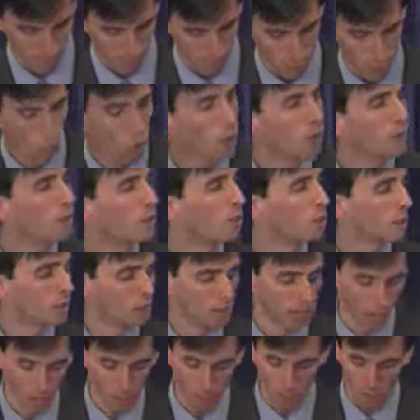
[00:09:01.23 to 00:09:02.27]
Service
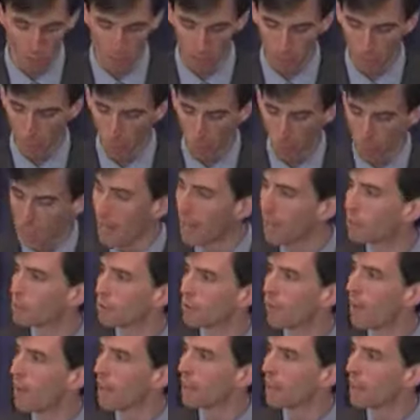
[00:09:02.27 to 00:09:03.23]
clubs that mobilize